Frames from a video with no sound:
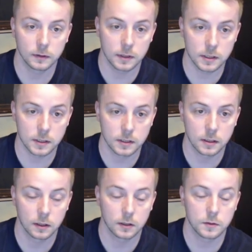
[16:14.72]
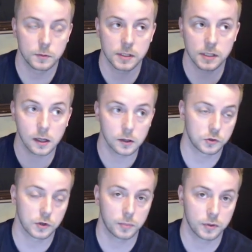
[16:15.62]
this sales
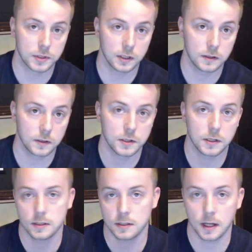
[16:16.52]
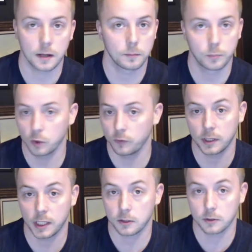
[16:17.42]
drop percentage is not
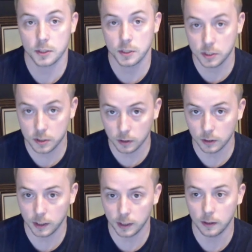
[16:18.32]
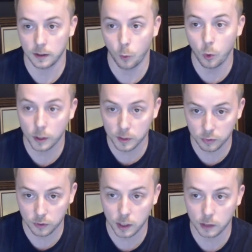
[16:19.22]
perfectly accurate. This is still a work in
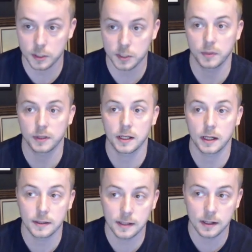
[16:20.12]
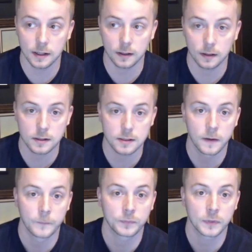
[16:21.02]
progress, but the idea is
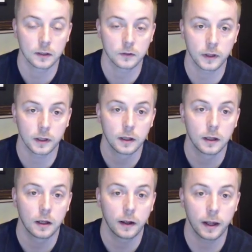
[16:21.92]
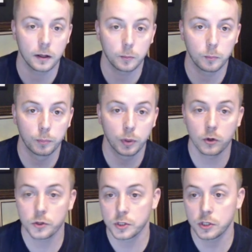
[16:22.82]
that at a
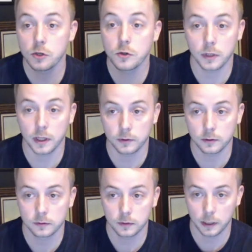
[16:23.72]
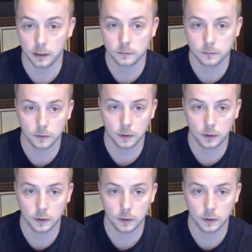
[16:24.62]
per SKU level now,